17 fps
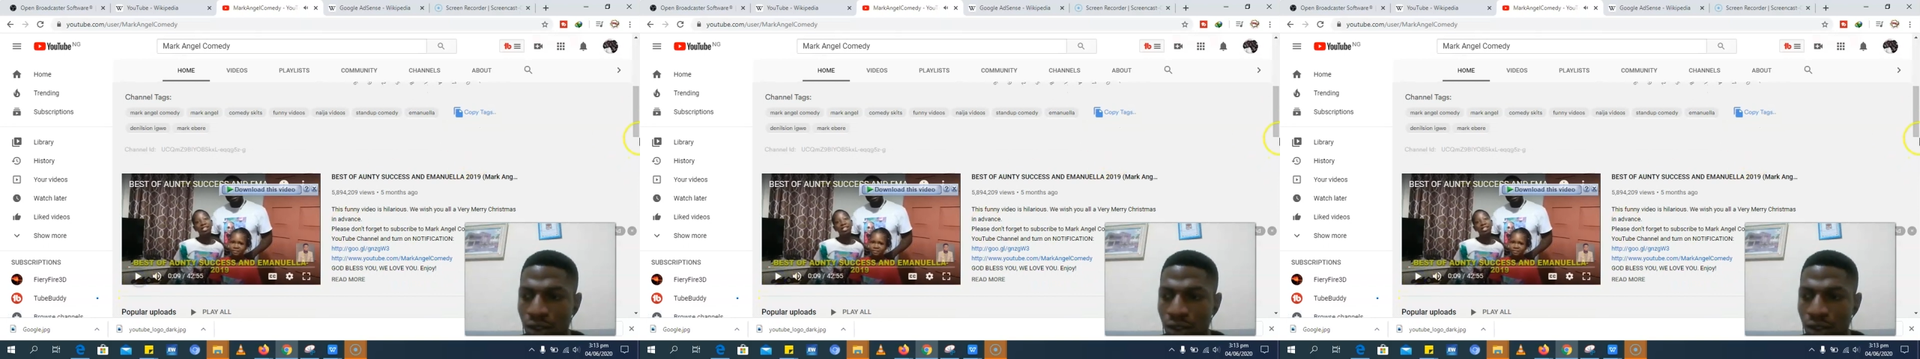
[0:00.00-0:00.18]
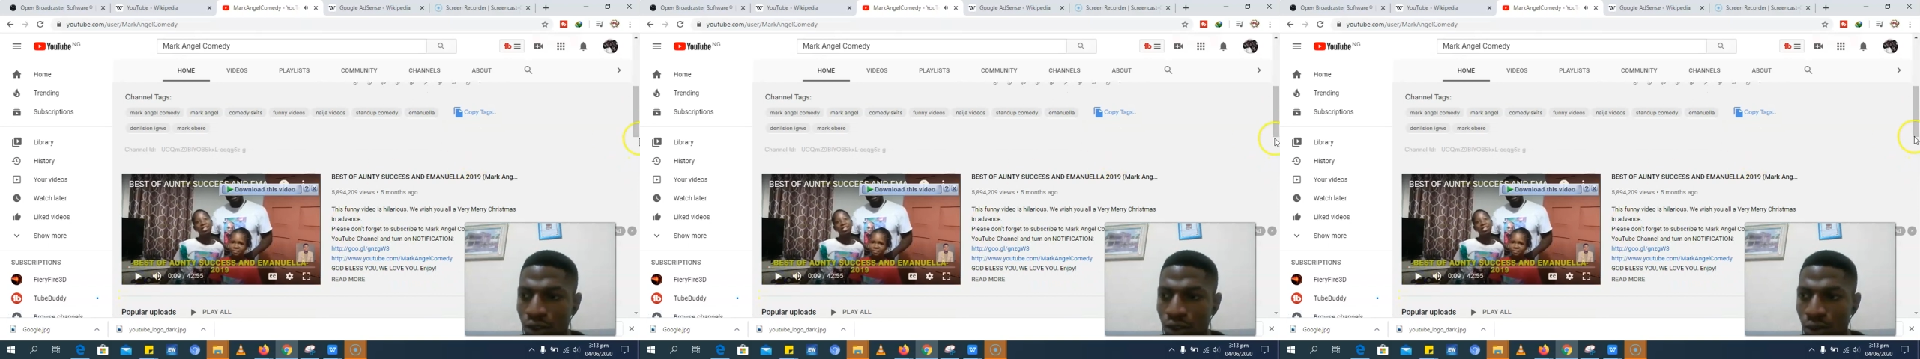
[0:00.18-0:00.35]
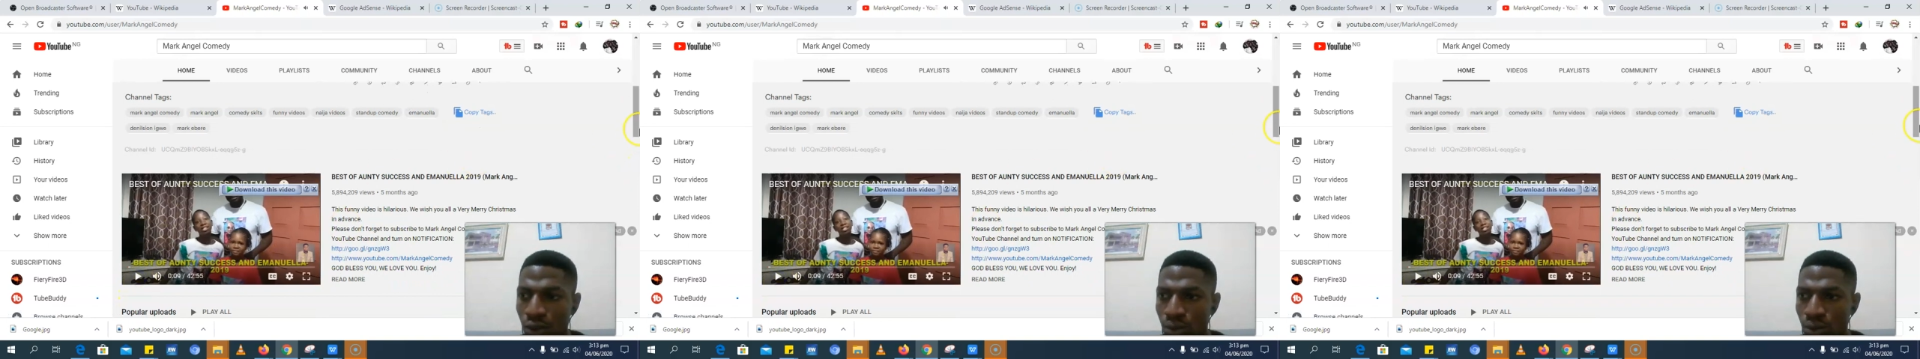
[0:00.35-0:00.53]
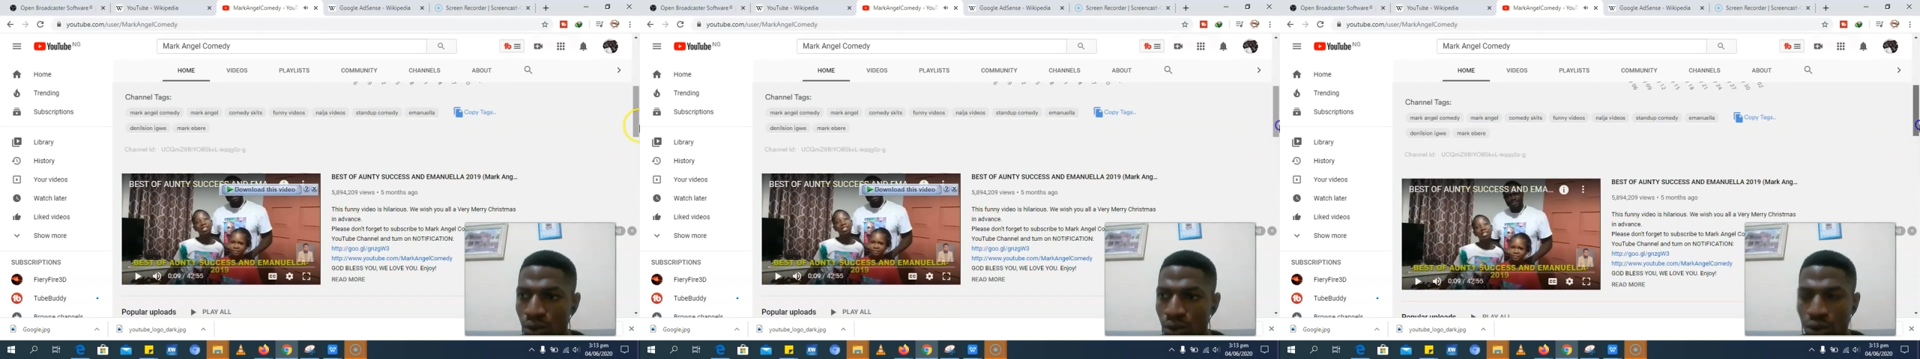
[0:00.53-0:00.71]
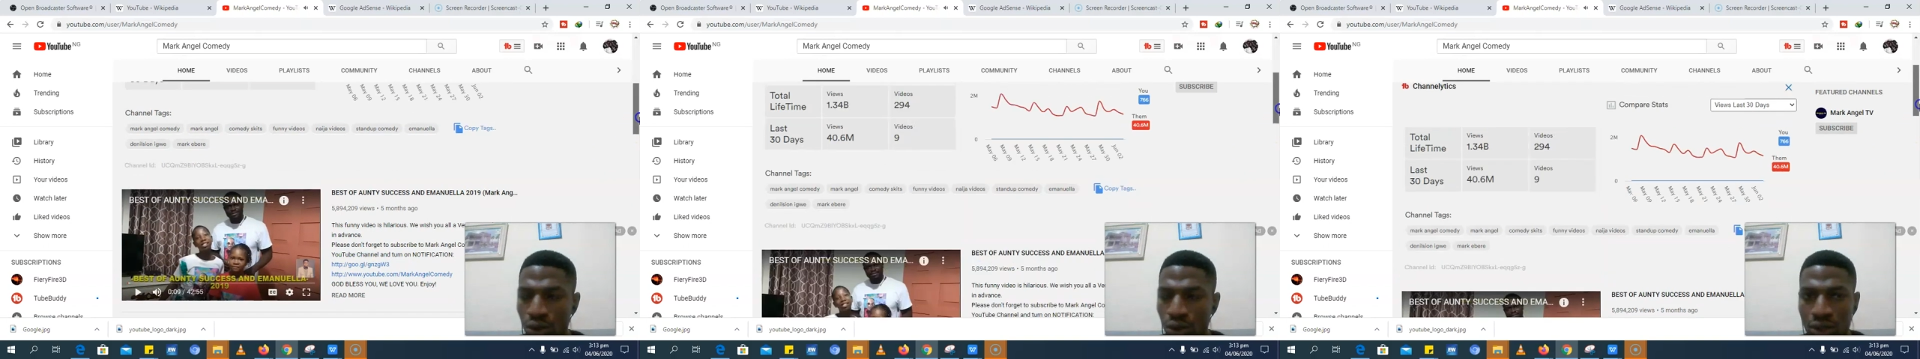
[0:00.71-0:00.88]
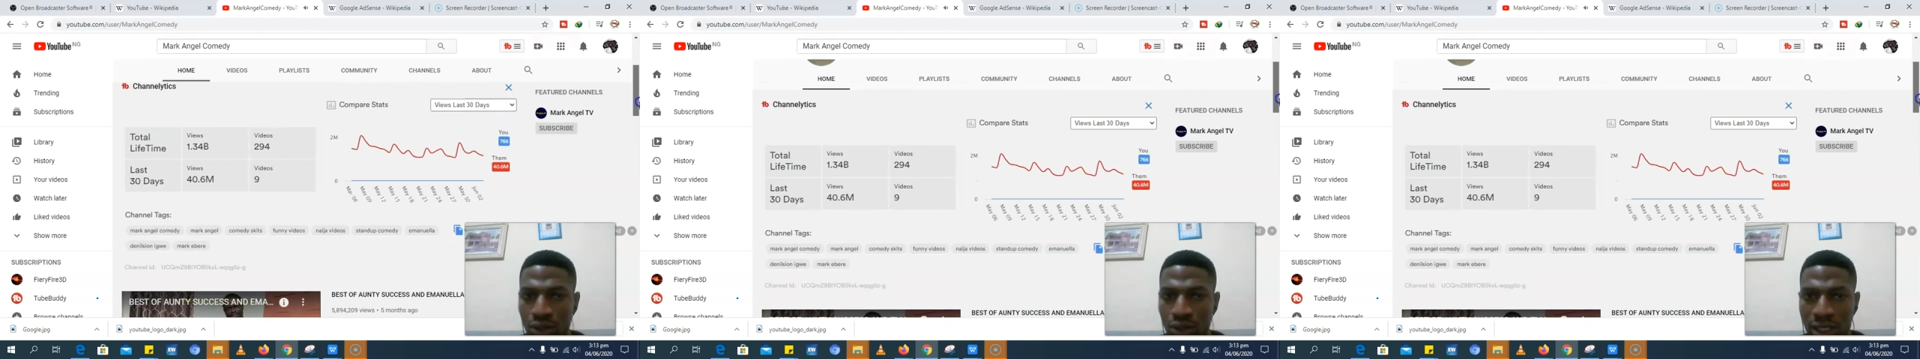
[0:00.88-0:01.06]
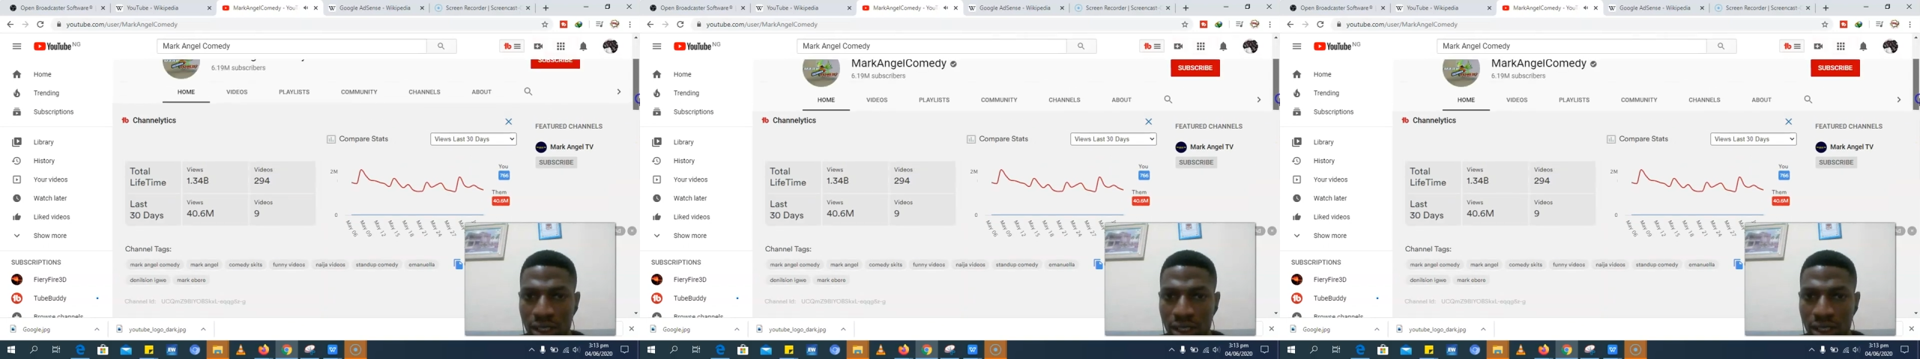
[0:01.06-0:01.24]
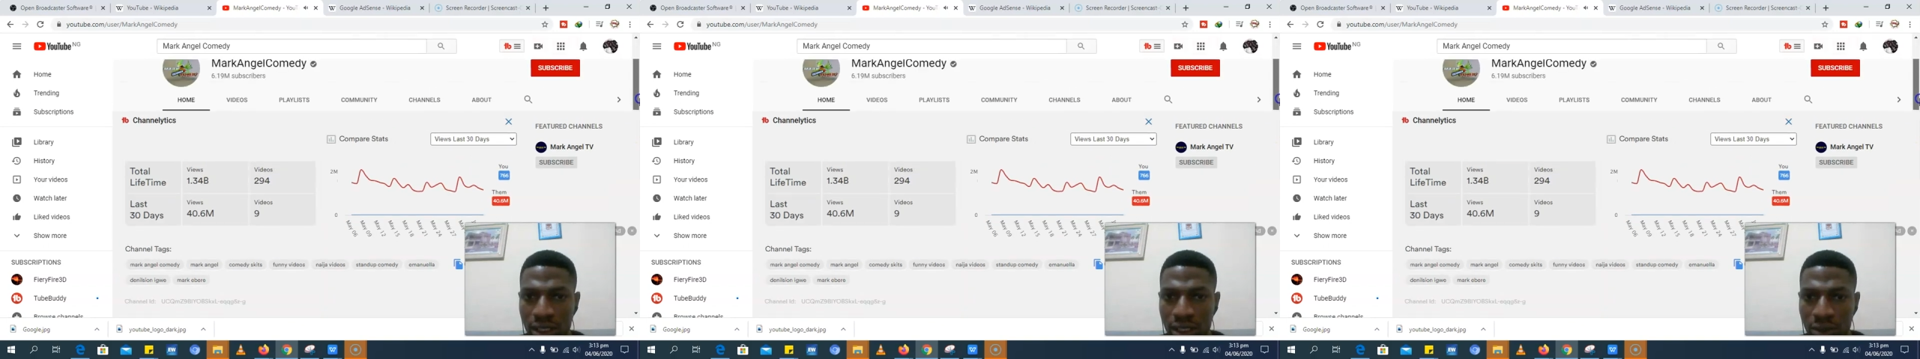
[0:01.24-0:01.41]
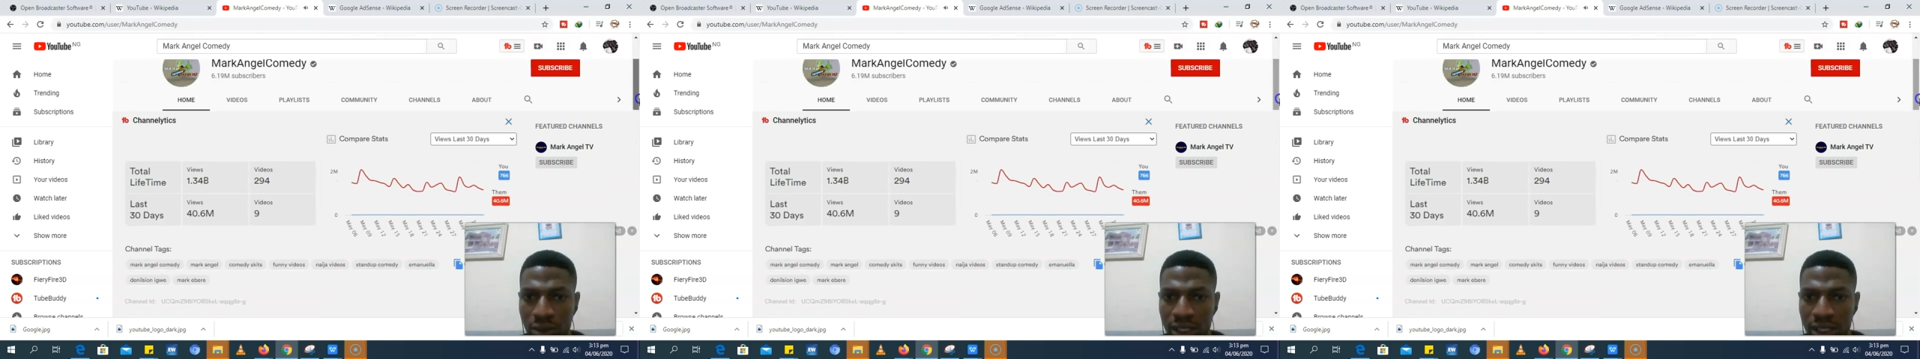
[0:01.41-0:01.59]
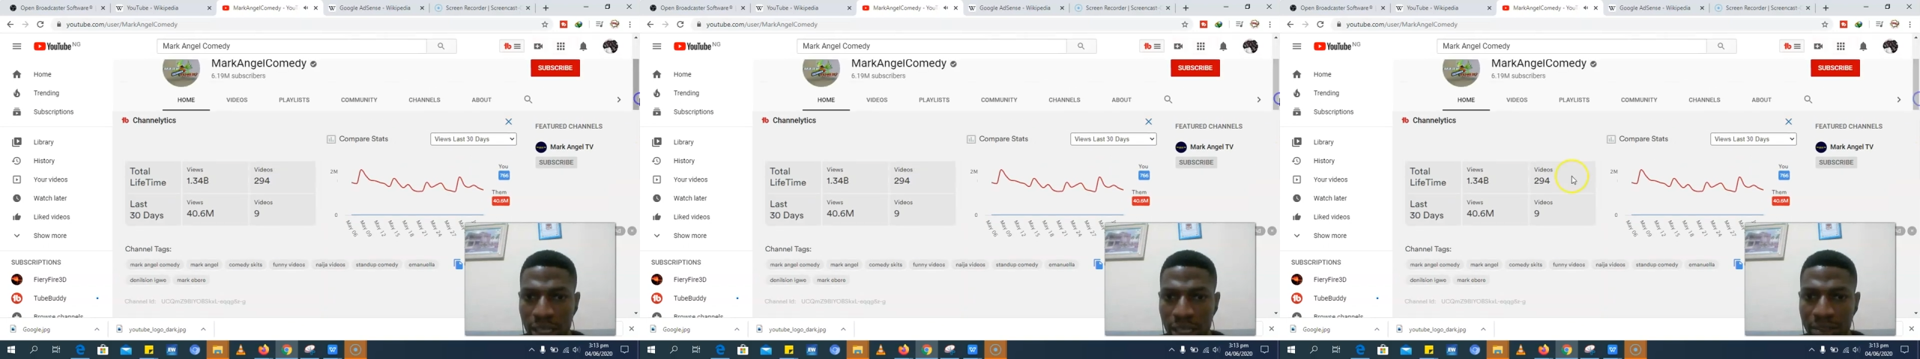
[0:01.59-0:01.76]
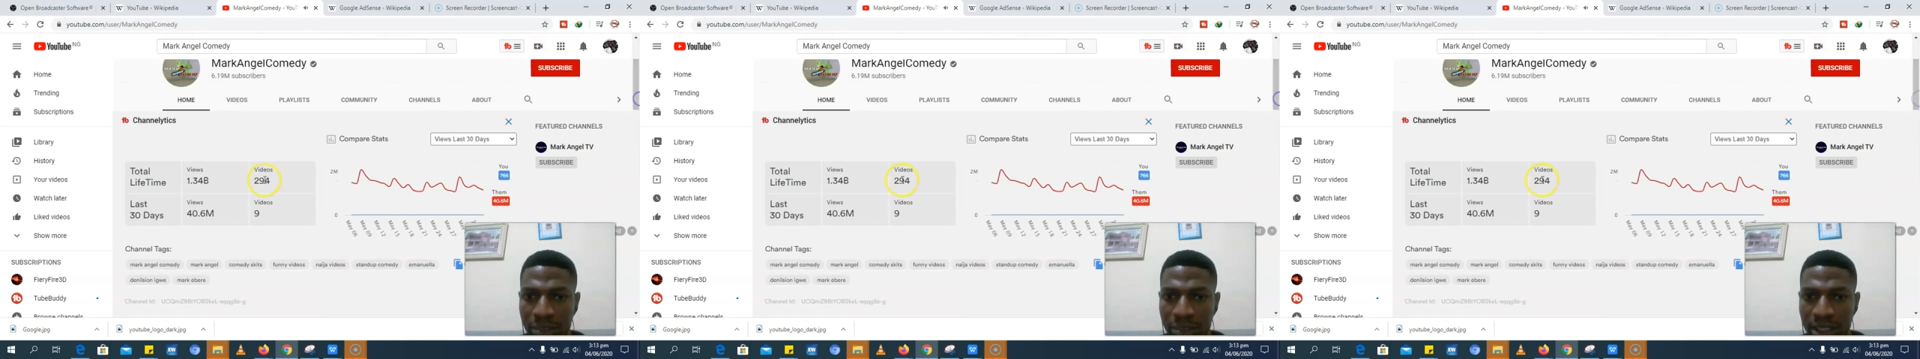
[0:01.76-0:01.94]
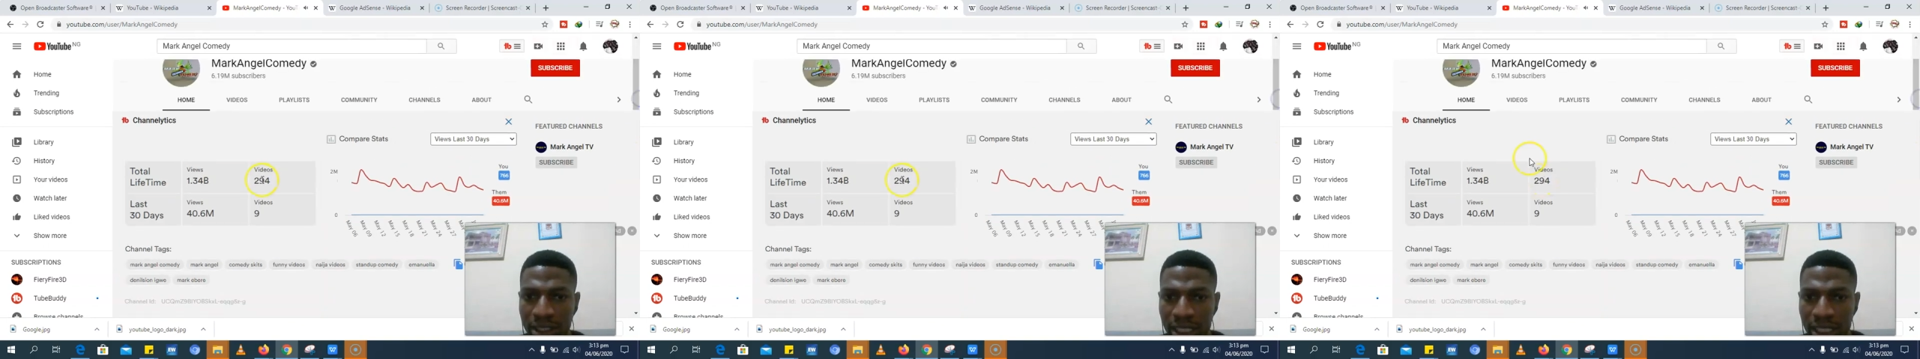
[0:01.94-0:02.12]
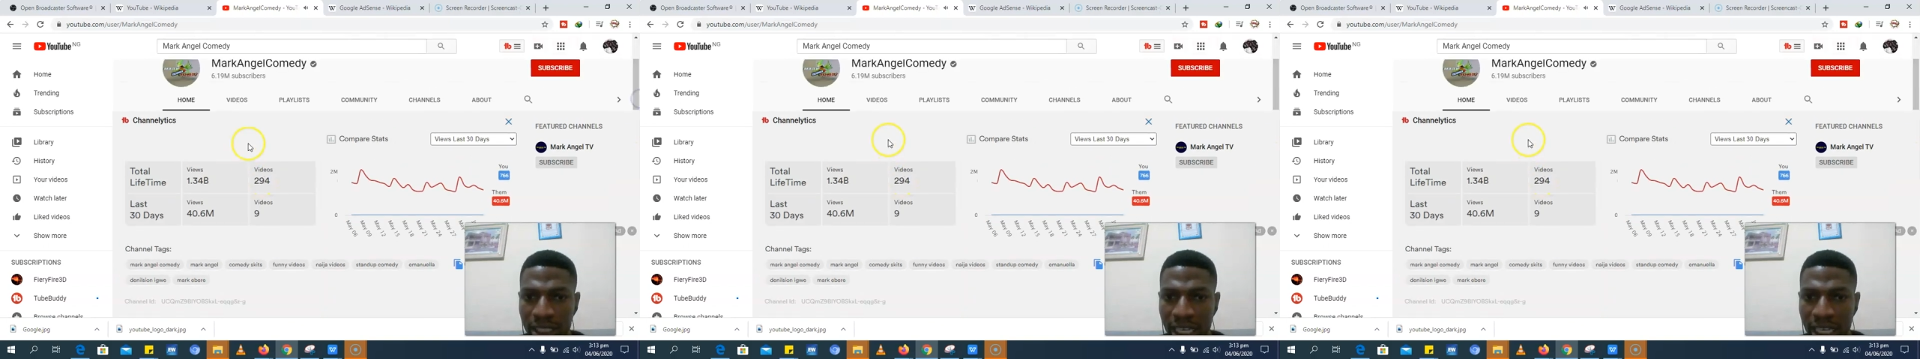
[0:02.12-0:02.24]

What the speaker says: So you see what is happening.